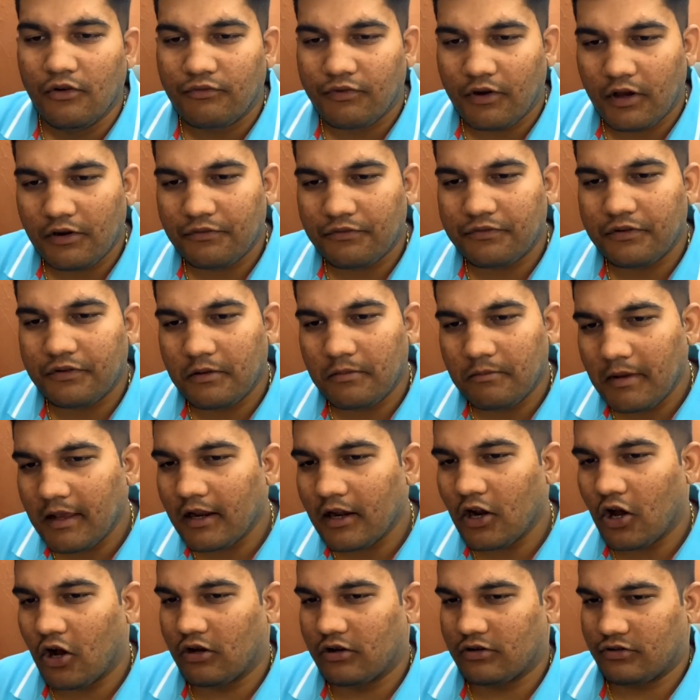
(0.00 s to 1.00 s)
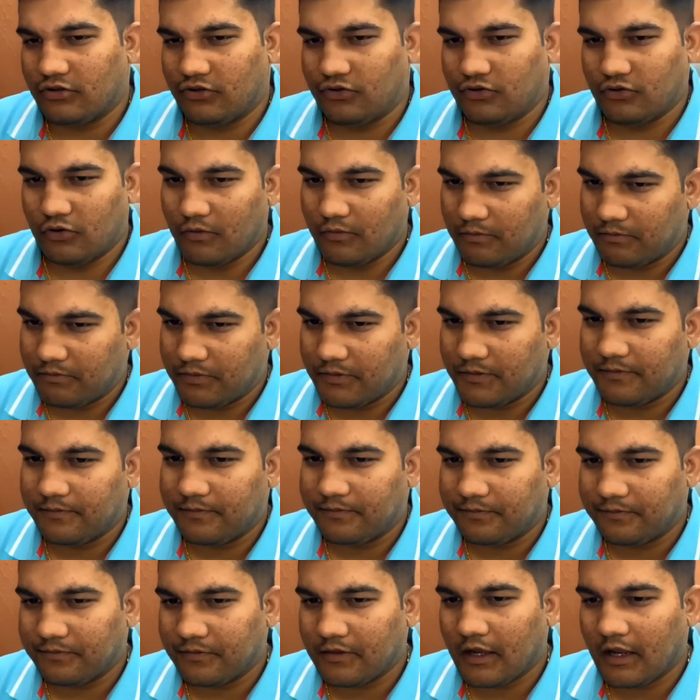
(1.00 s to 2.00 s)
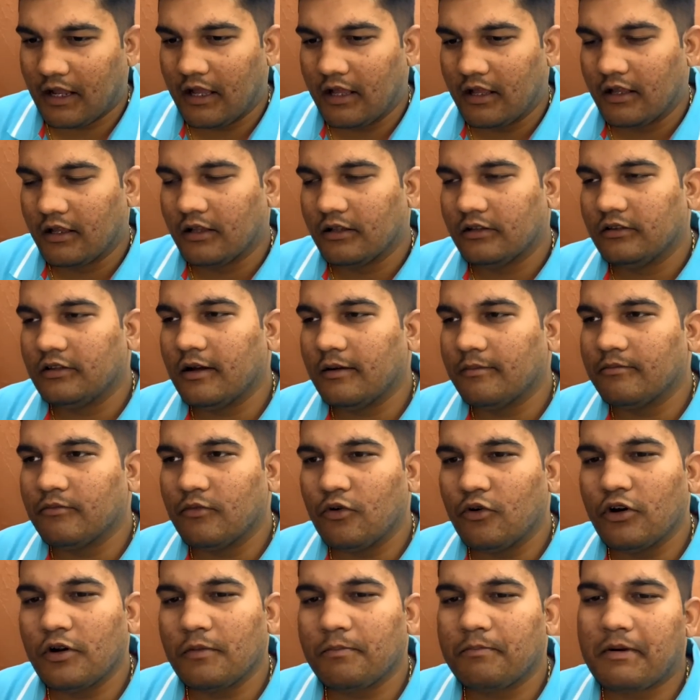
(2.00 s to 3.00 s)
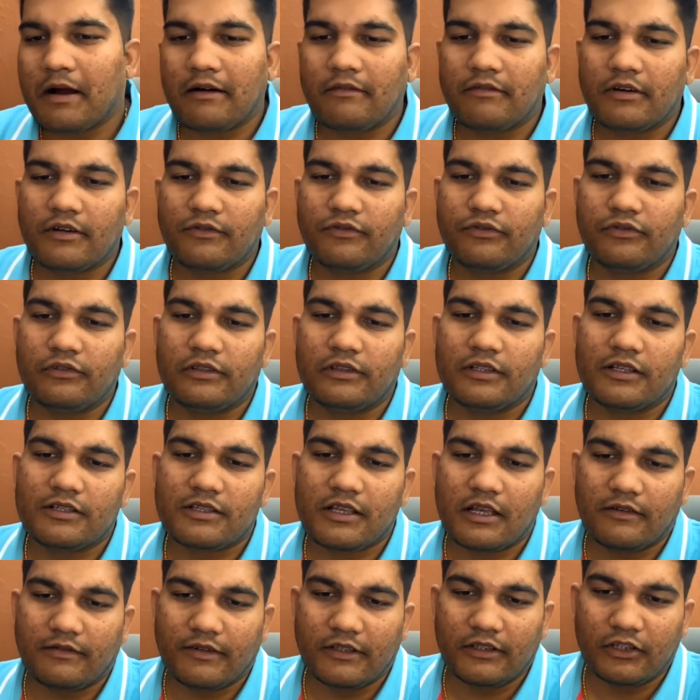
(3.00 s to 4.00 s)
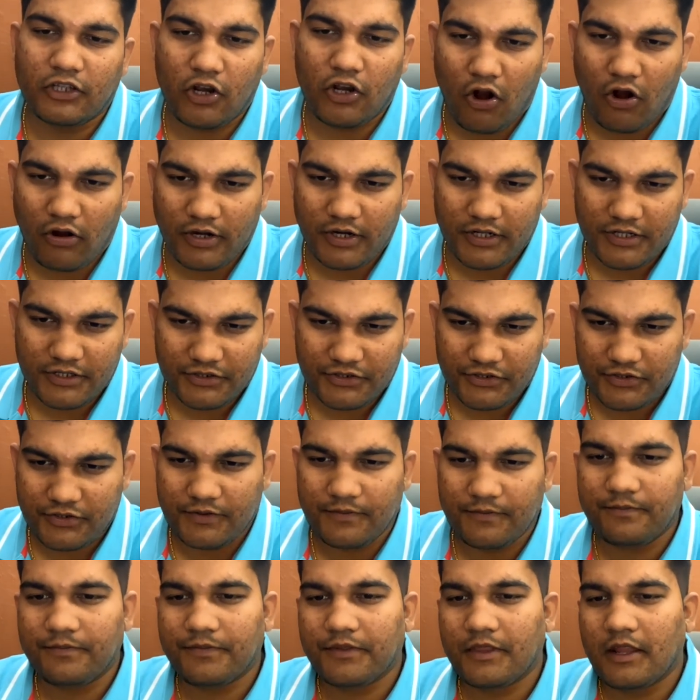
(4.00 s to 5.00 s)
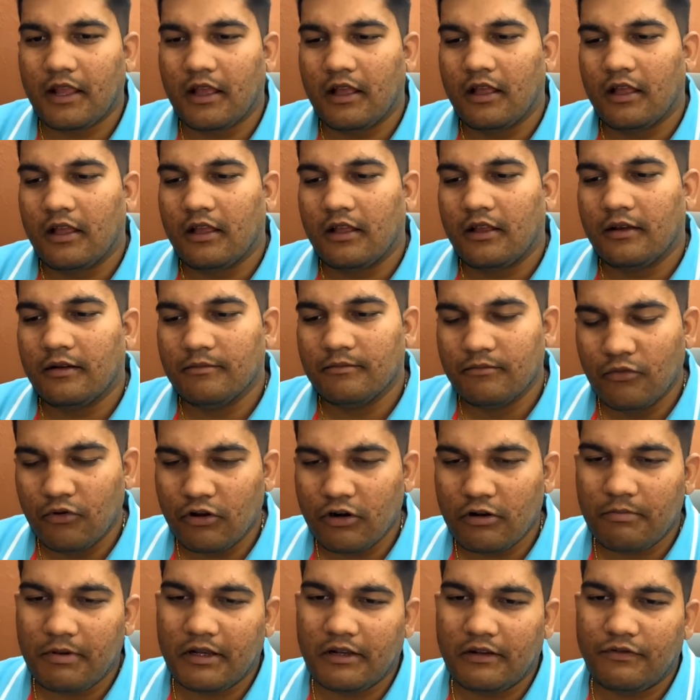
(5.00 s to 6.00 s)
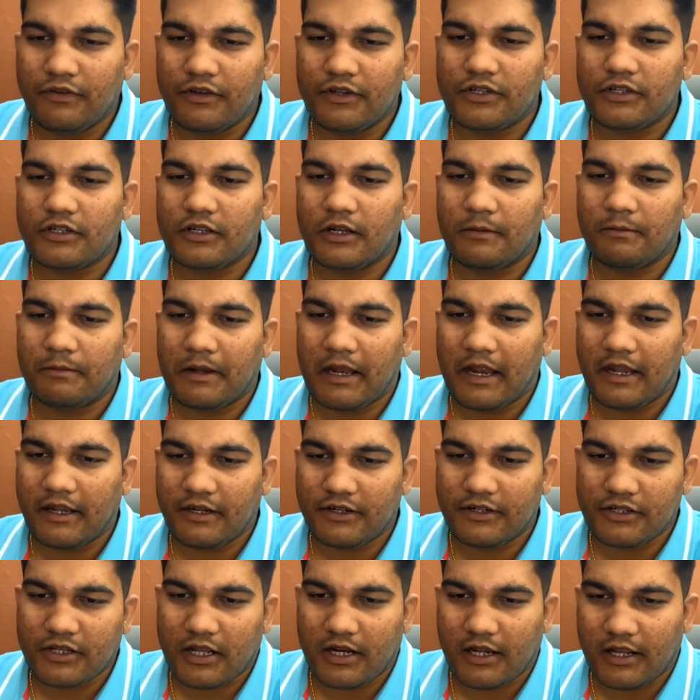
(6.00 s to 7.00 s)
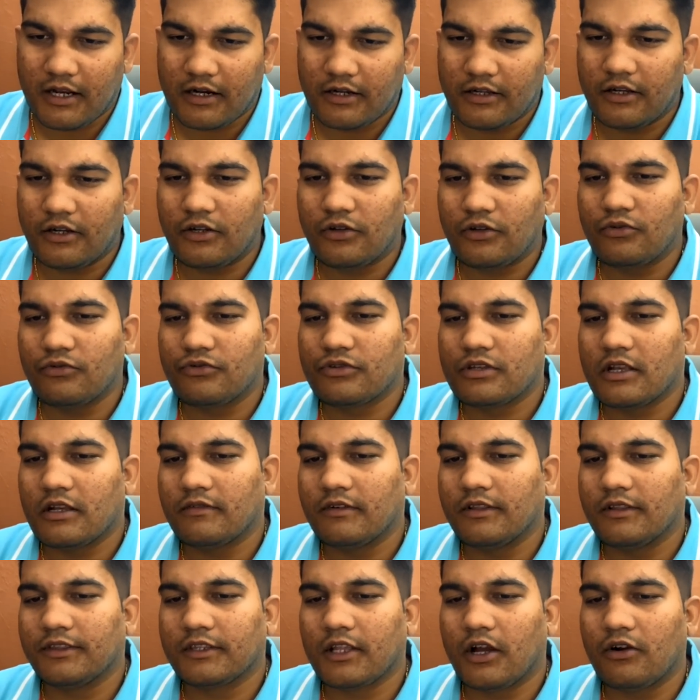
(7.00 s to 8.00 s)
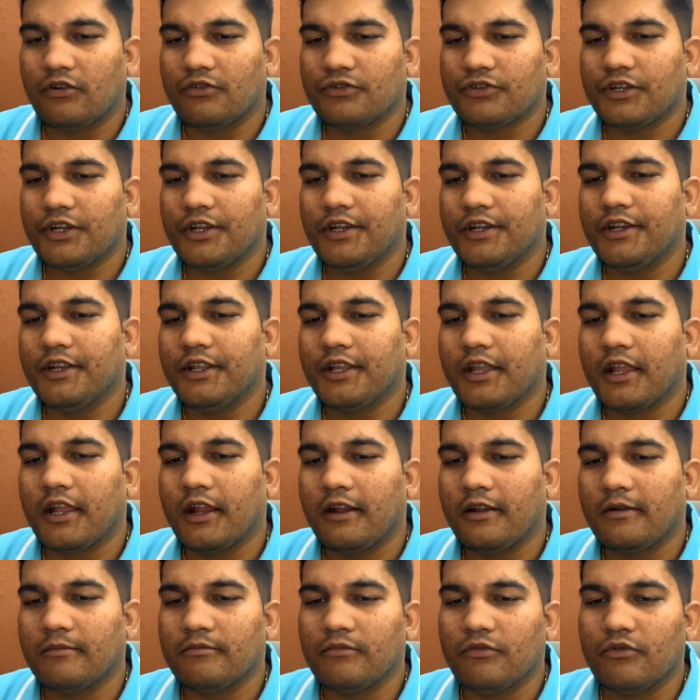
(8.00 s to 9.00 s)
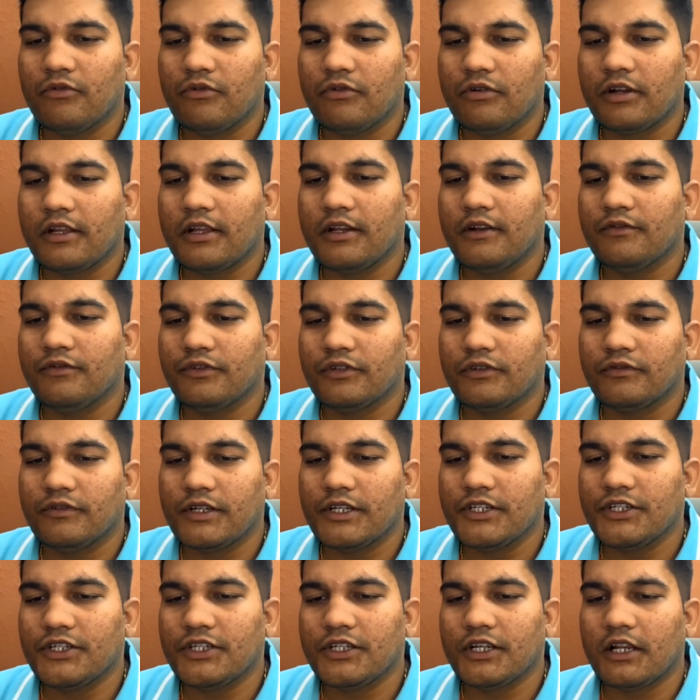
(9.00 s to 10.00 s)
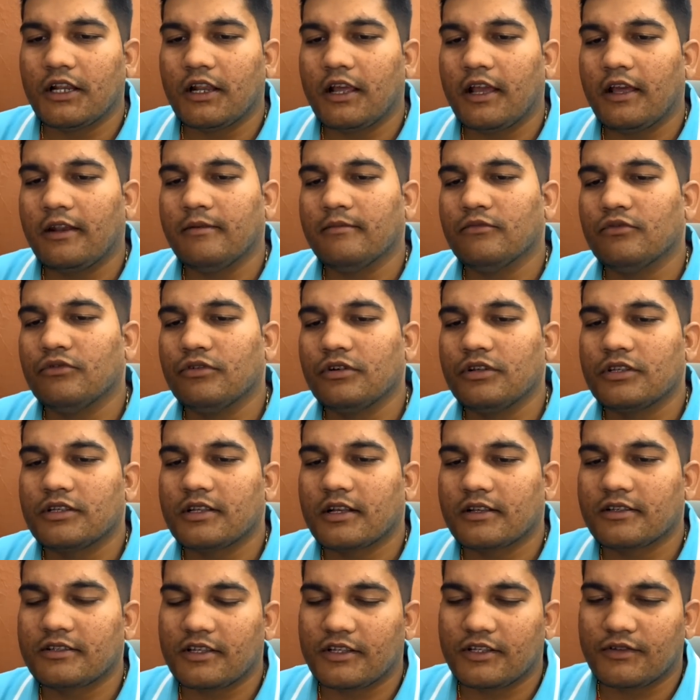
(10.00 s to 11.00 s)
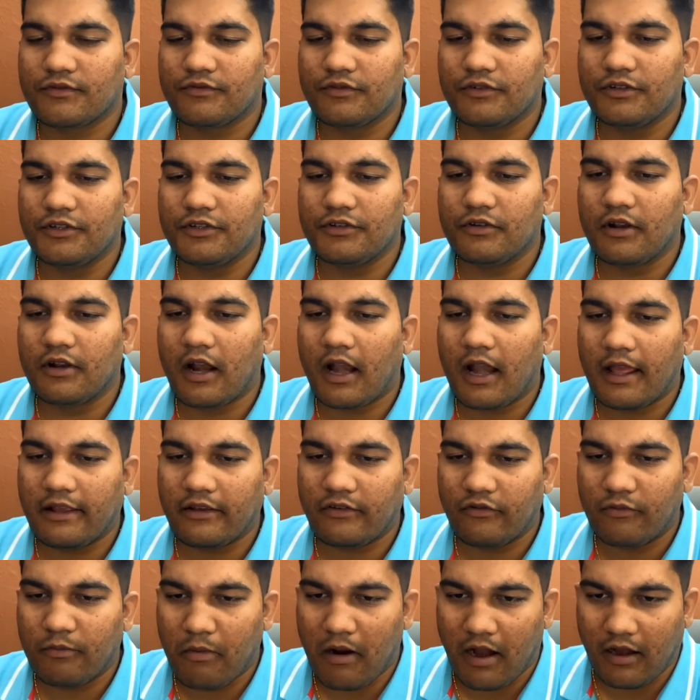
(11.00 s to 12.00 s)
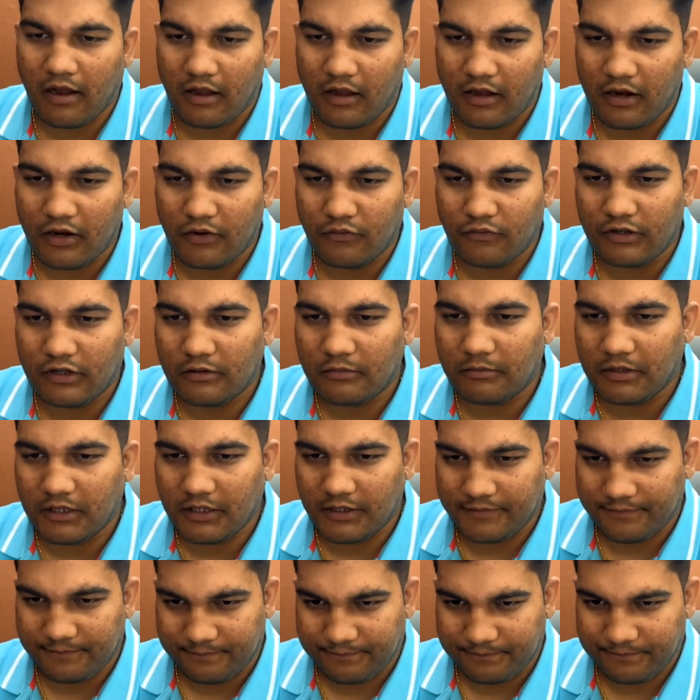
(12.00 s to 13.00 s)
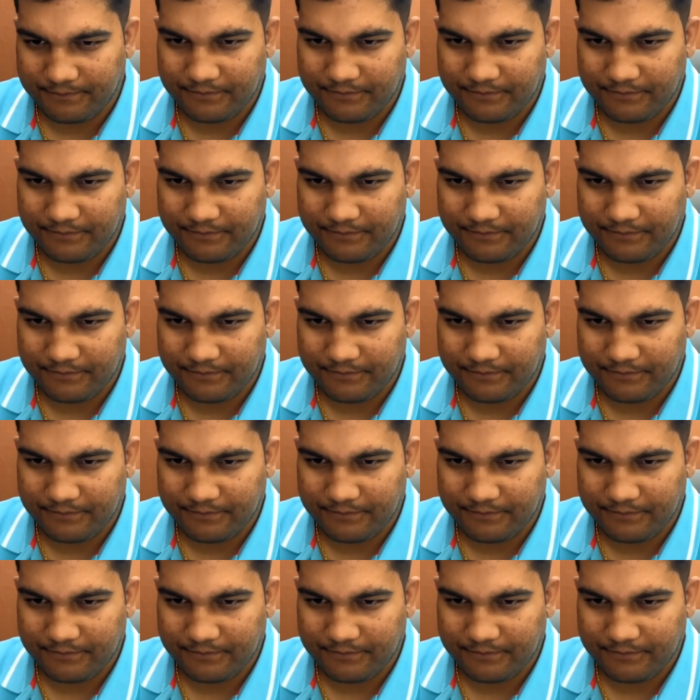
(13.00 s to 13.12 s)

For female horoscope, the more powerful the seventh lord is, more beneficial planets connected to seventh house indicate more influential and more successful your life partner will be.